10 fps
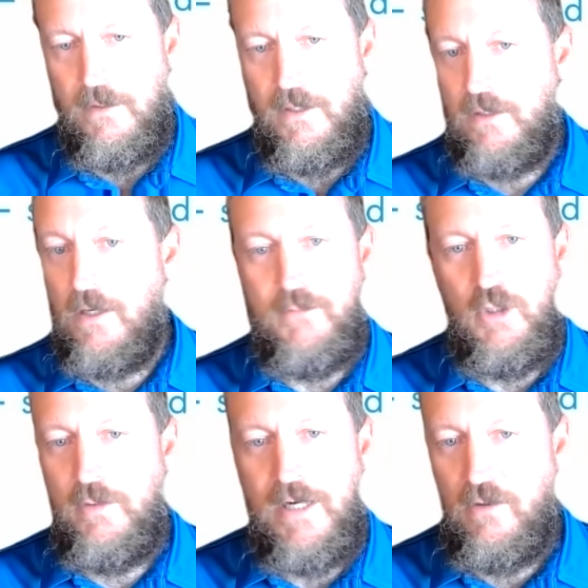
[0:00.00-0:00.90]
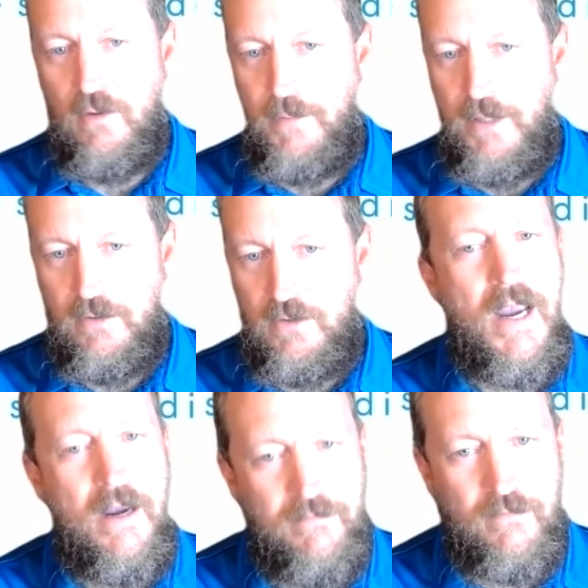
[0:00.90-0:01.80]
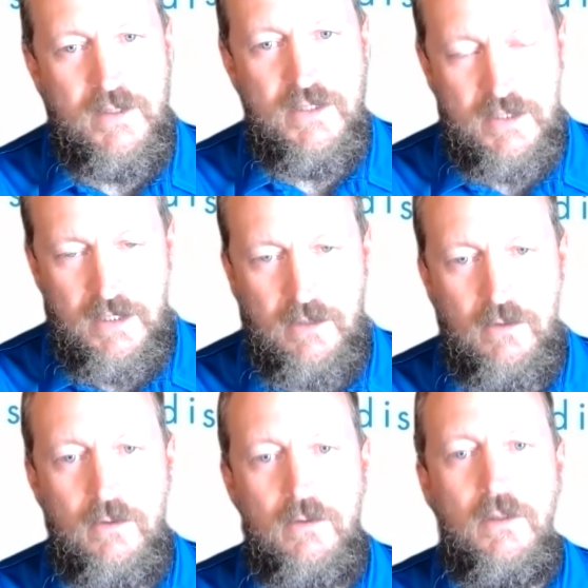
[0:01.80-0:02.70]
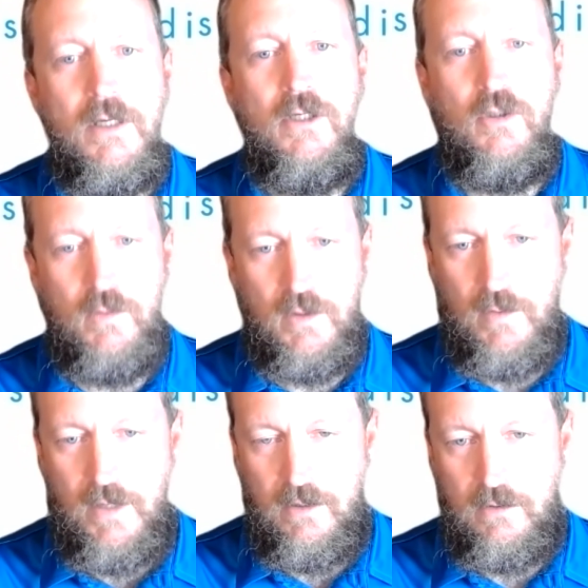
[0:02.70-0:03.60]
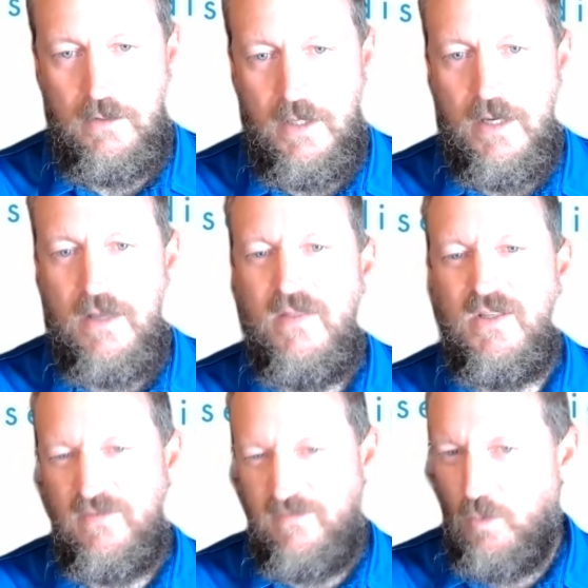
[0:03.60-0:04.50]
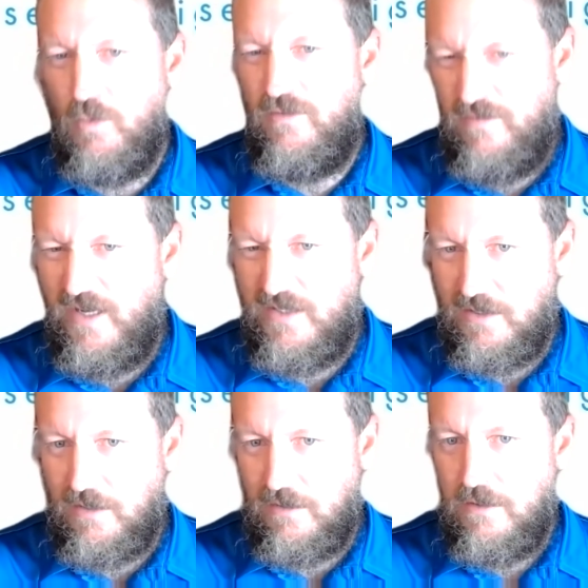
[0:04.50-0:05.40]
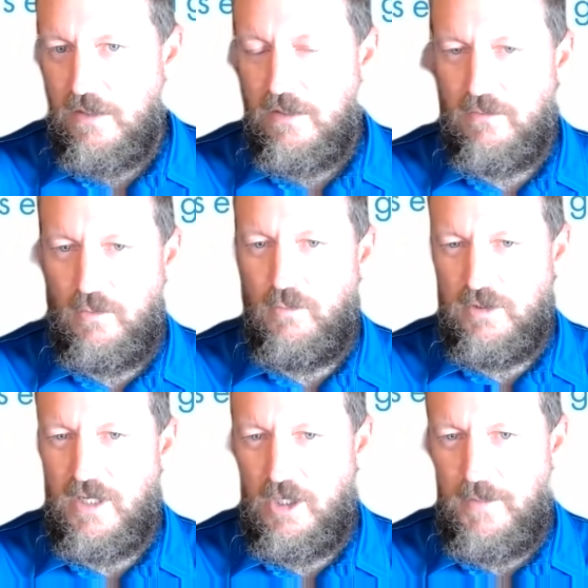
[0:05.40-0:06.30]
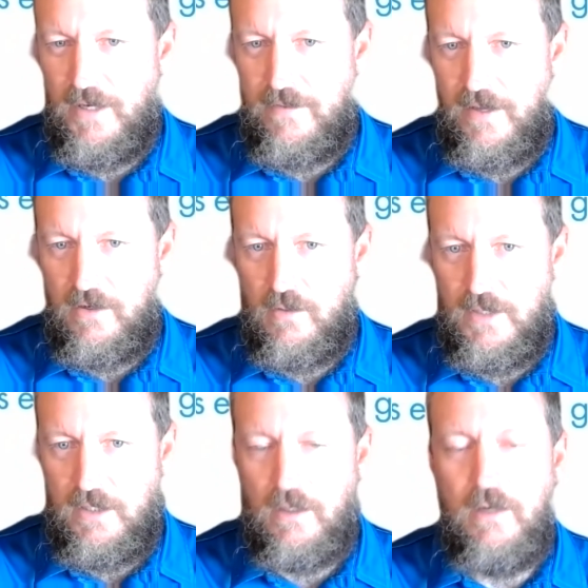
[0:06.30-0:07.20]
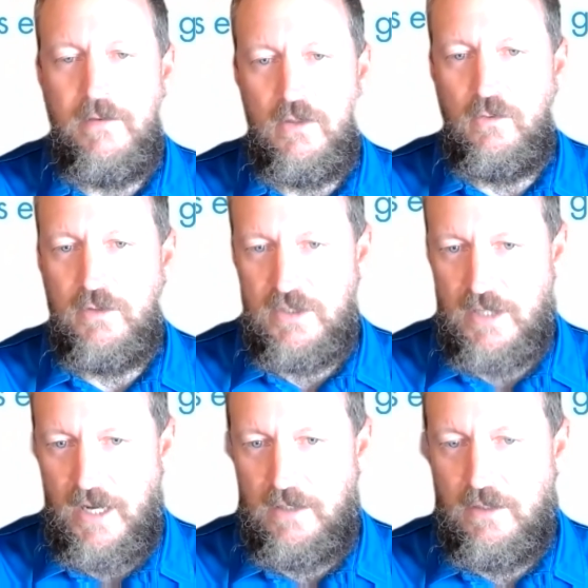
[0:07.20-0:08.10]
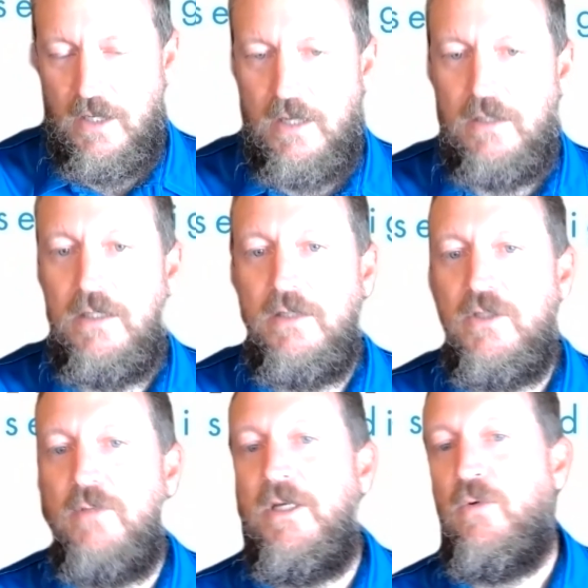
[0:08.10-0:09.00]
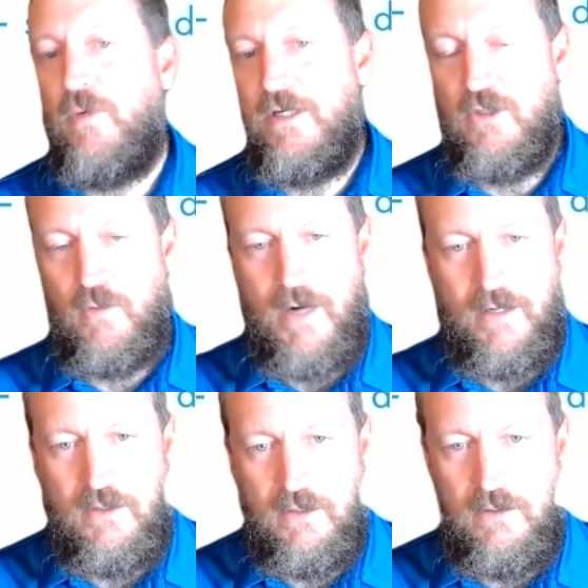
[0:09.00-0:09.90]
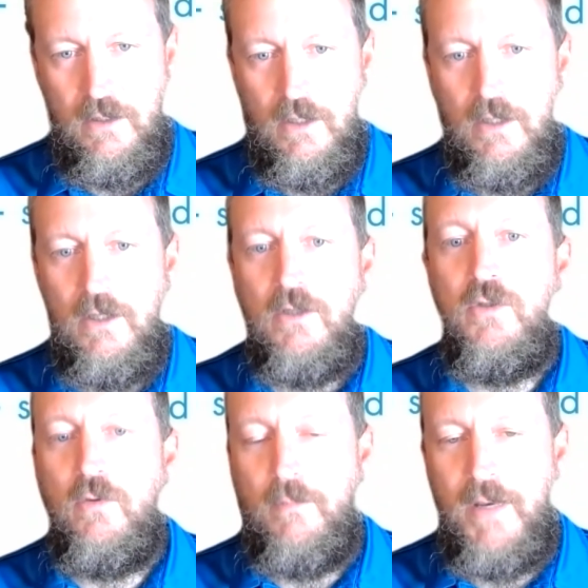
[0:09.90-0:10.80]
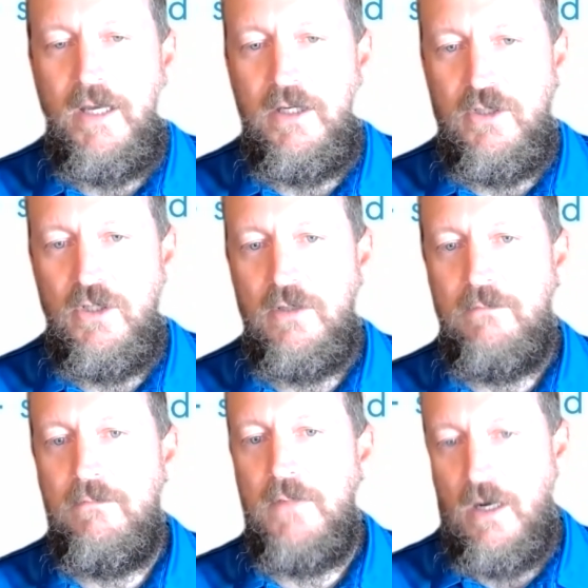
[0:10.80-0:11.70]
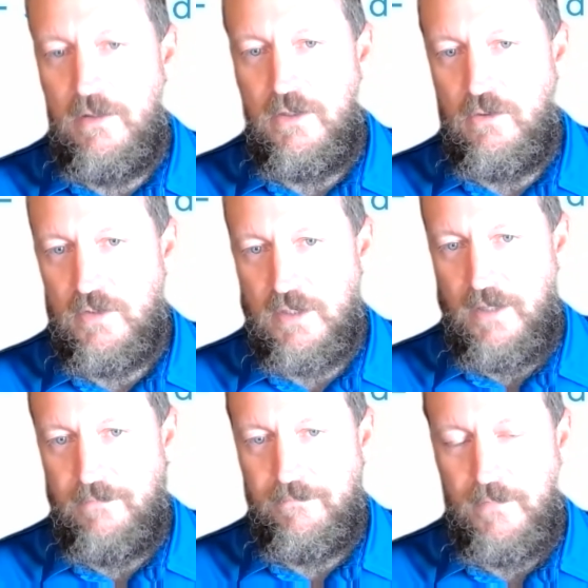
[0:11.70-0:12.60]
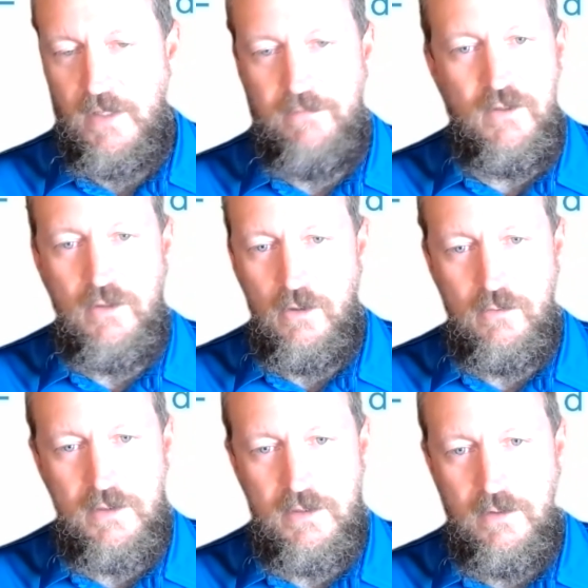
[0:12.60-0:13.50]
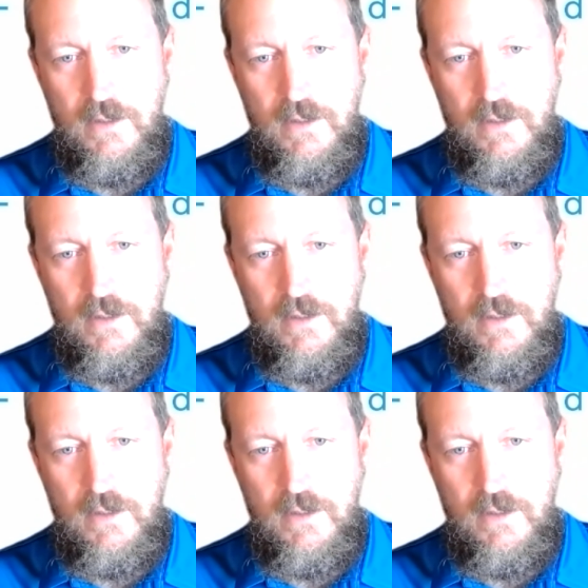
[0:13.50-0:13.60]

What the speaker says: and come to an error page. Every single URL that's forward facing, we'll talk about that in a minute, on the old site needs to be redirected to a page on the new site. If you don't,